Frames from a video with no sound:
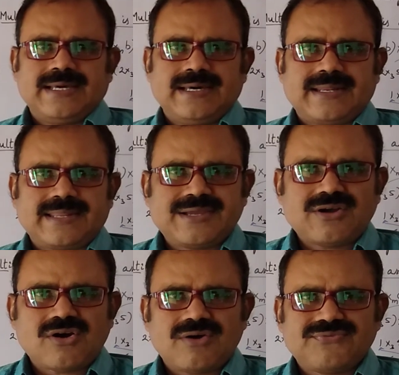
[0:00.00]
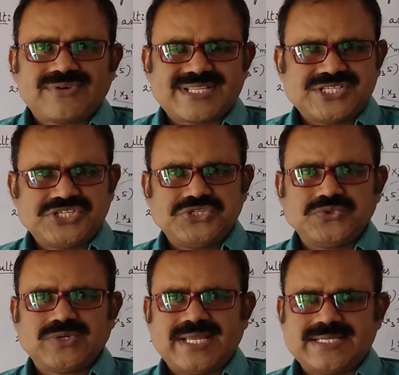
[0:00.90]
a ring of residue
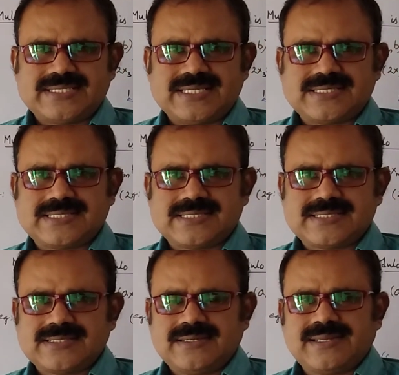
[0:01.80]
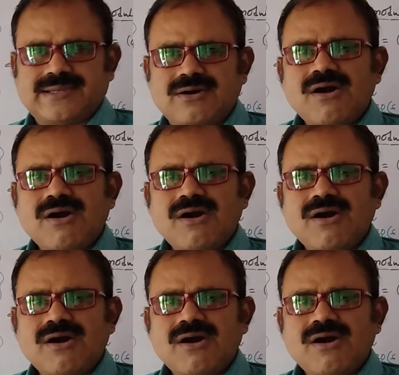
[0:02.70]
classes, in